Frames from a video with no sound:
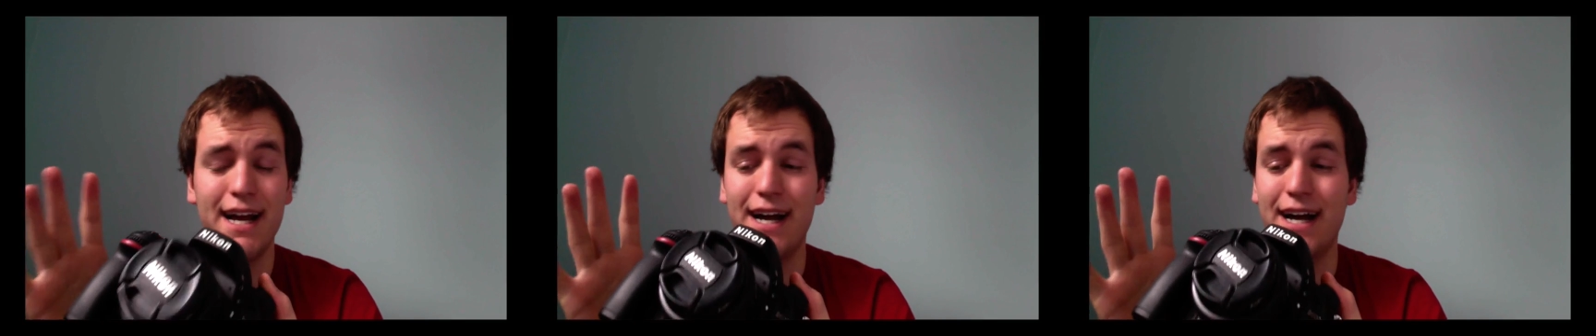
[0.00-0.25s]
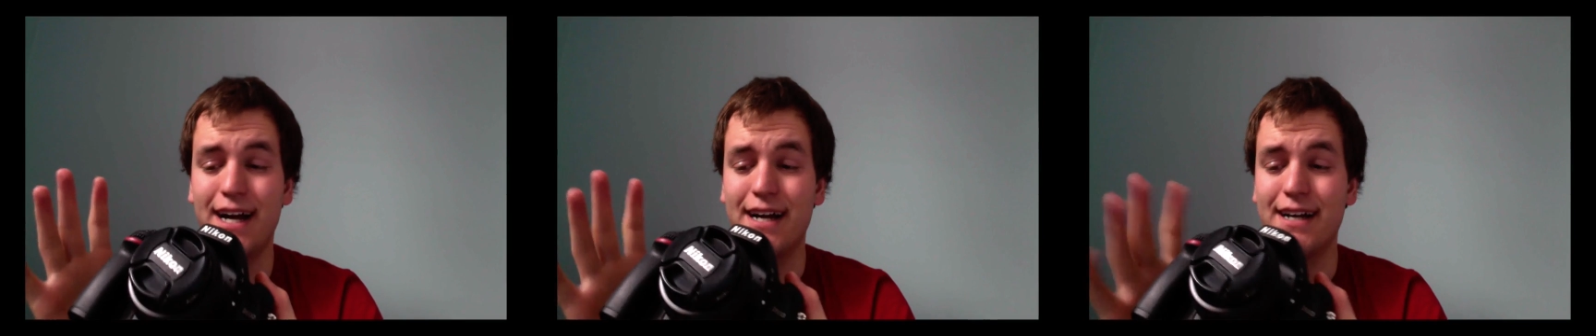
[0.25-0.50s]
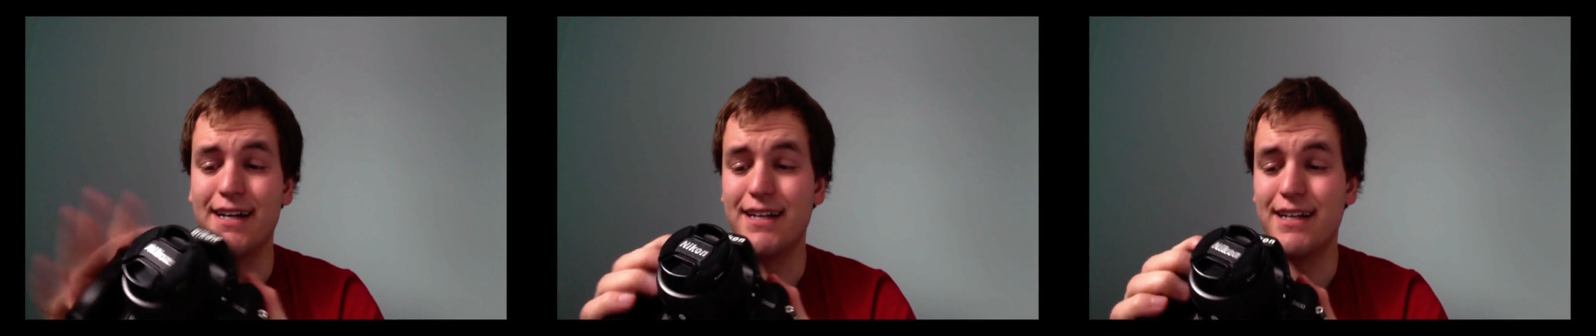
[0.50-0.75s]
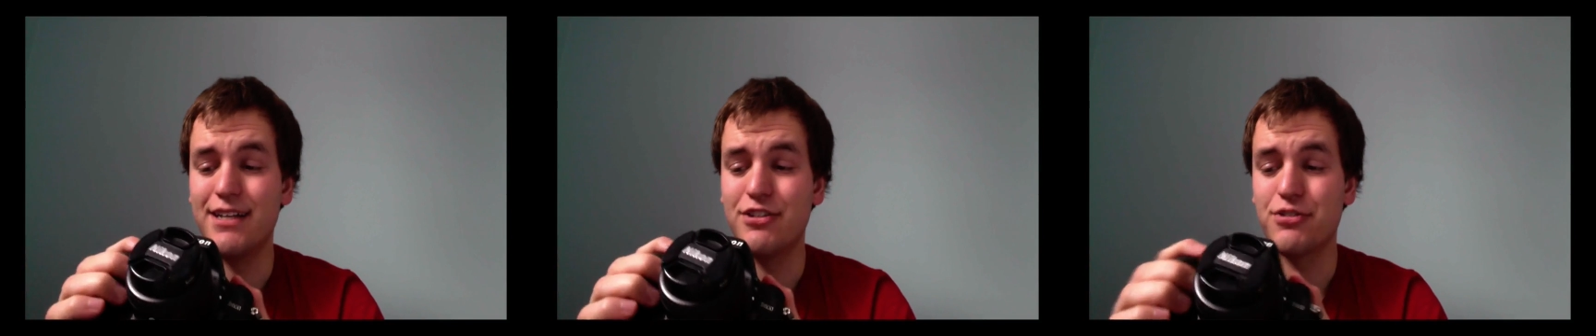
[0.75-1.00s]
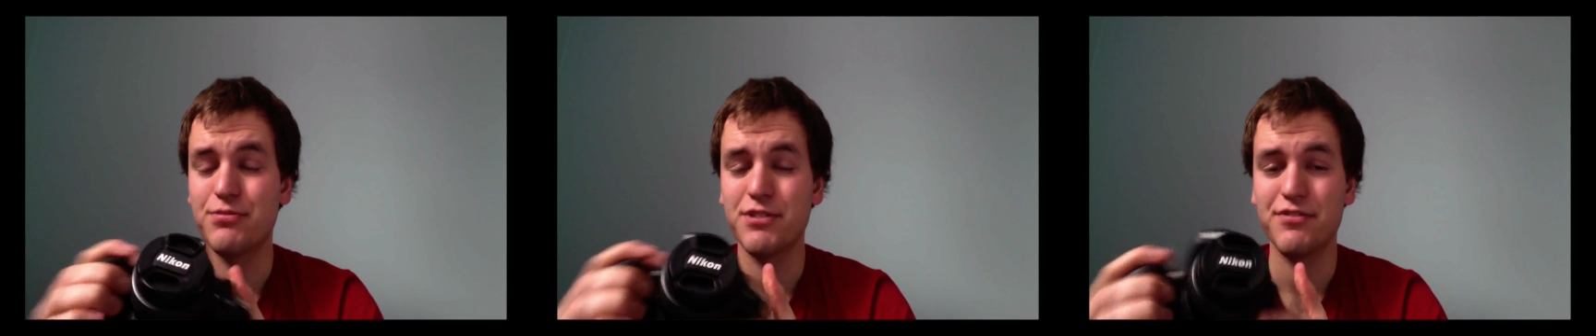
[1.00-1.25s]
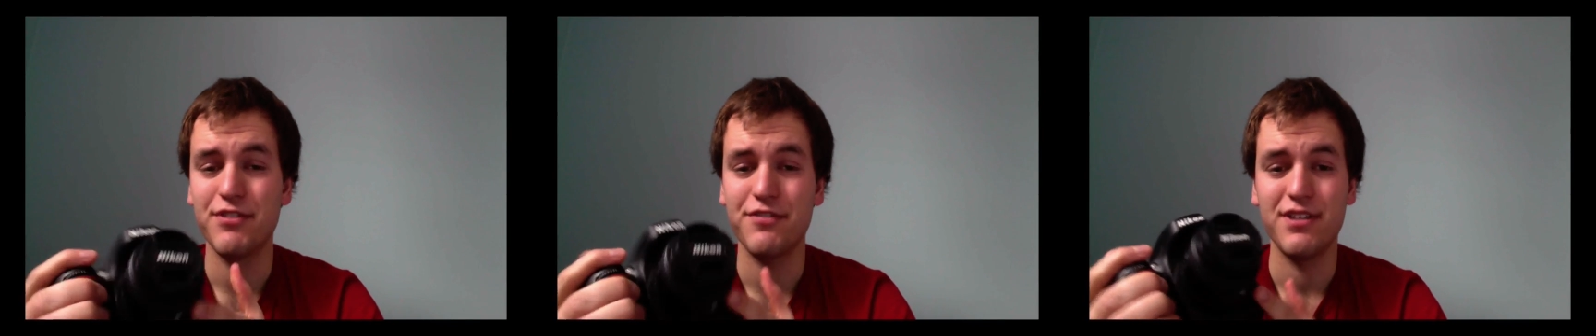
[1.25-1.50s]
In terms
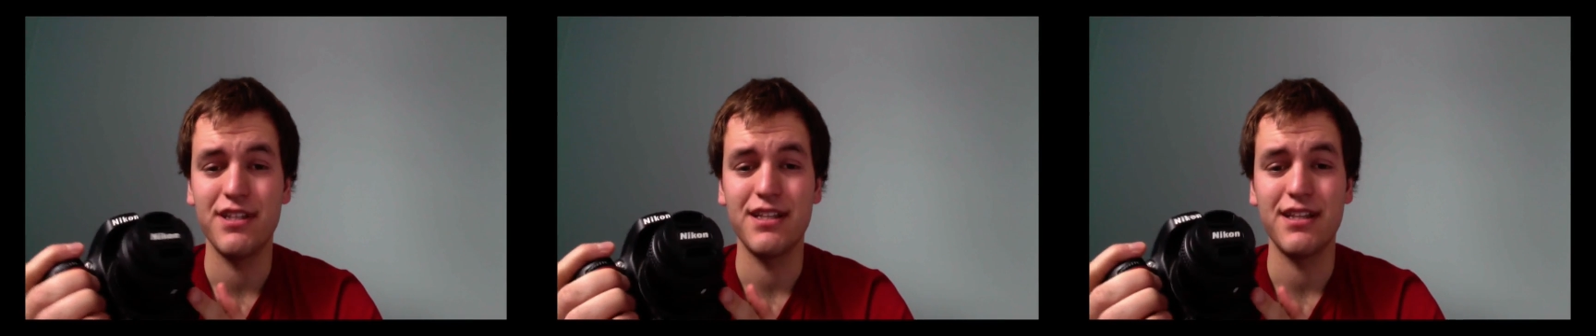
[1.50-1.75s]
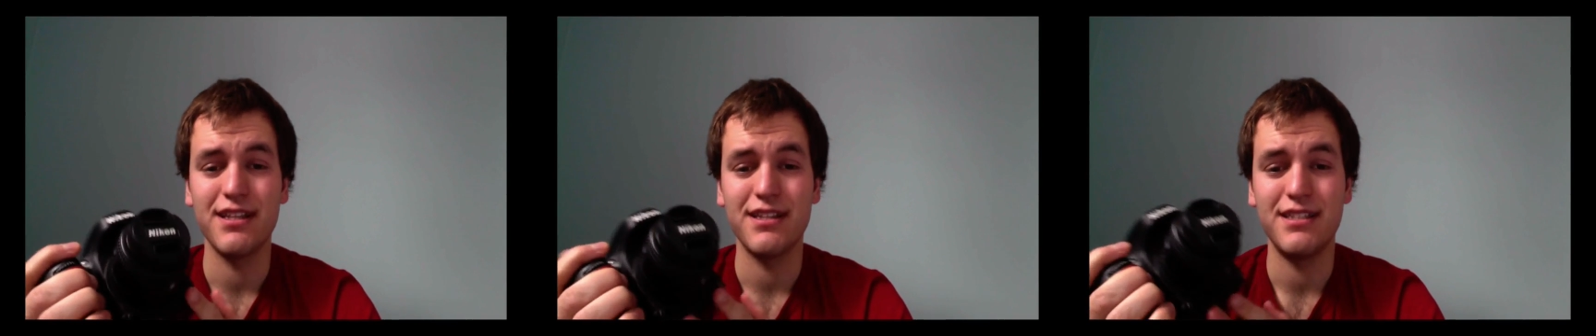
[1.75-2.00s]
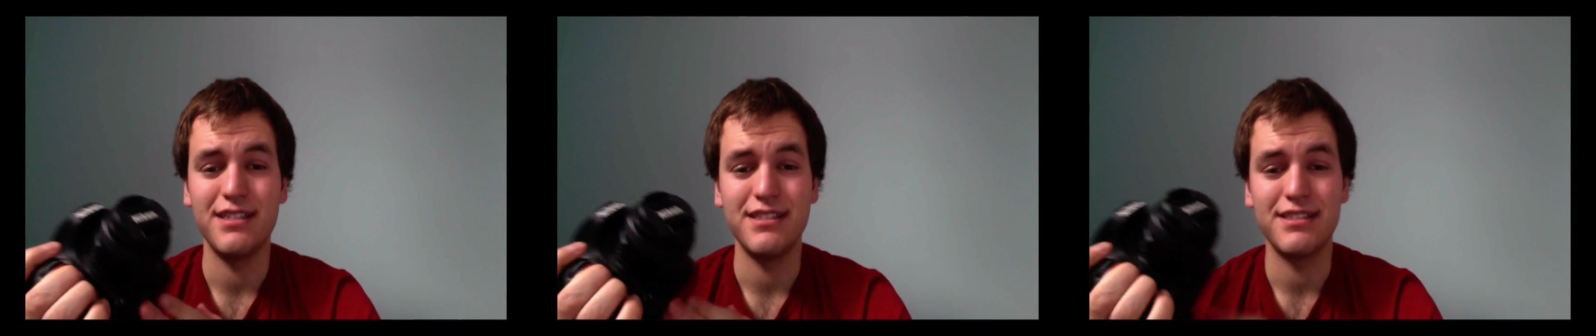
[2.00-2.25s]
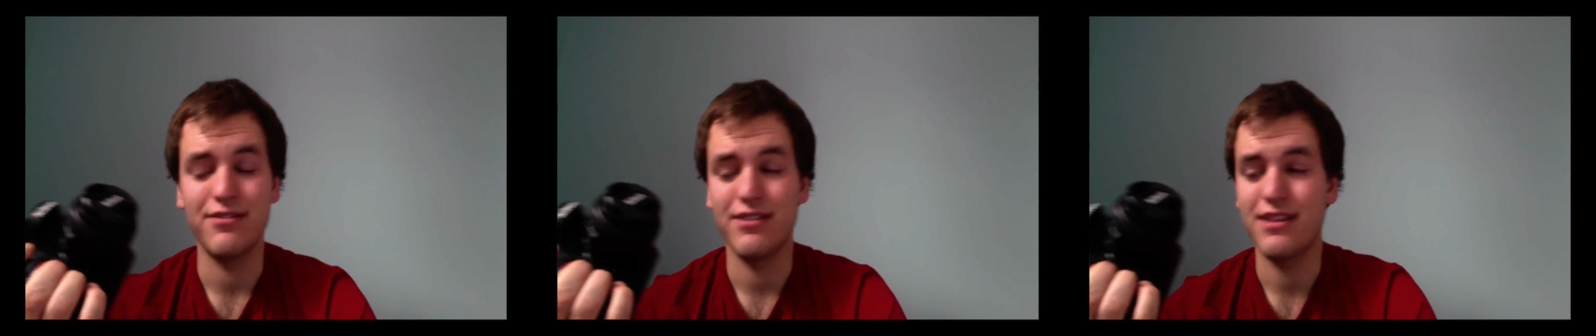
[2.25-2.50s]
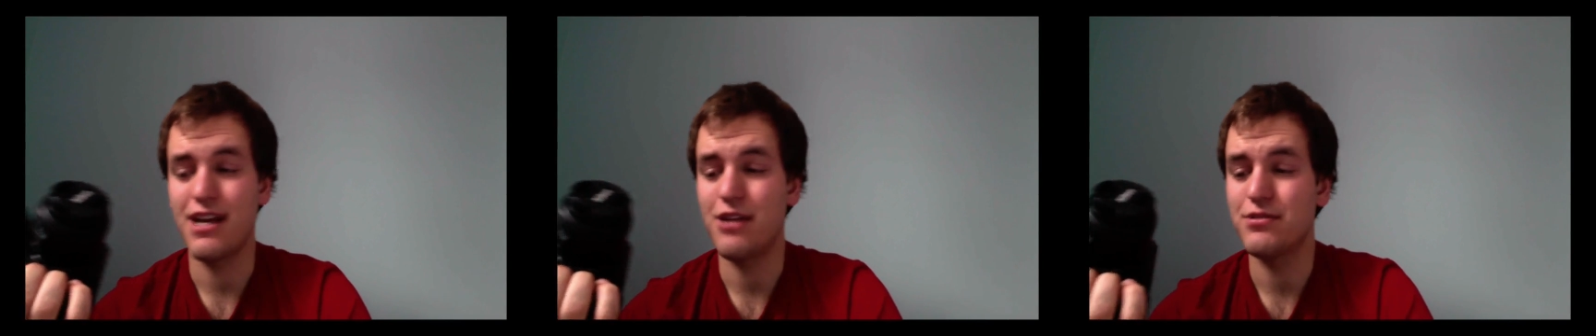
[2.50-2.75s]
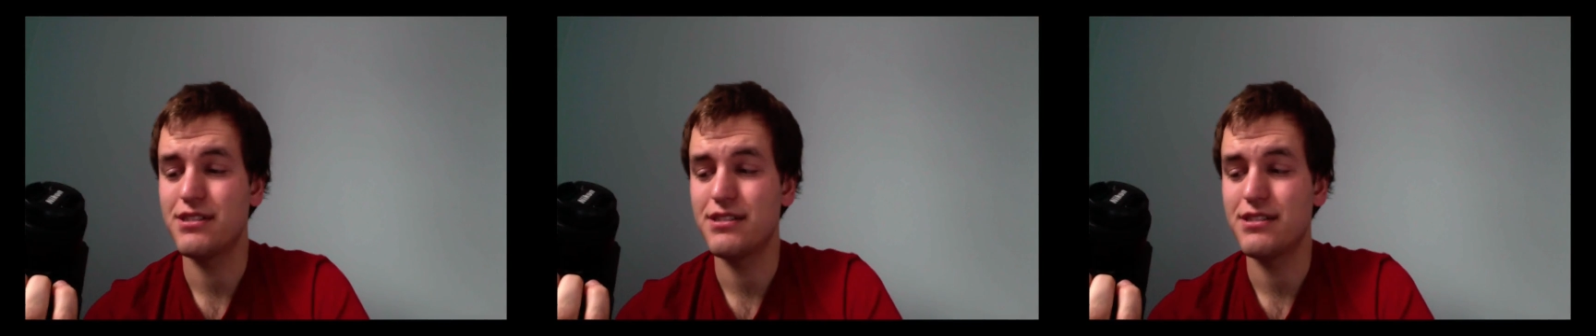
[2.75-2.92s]
of it feeling like the D7000,